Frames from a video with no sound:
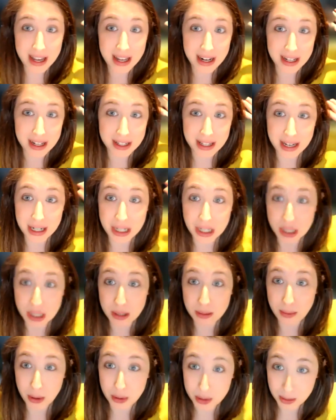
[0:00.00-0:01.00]
It is a
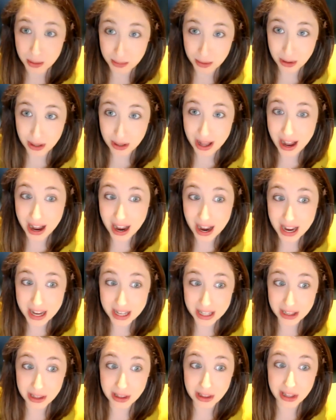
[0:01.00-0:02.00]
disposable high
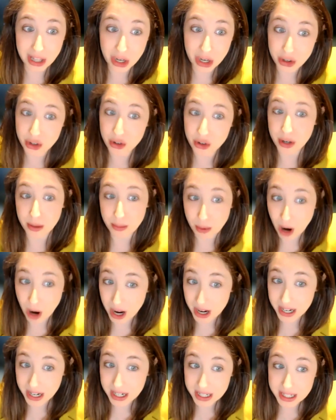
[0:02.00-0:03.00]
luxury
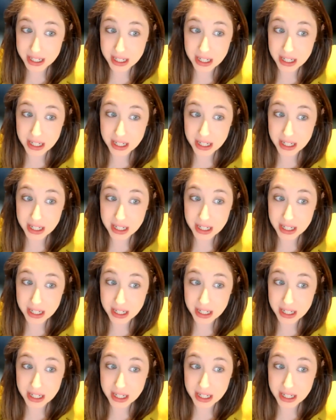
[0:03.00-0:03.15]
product.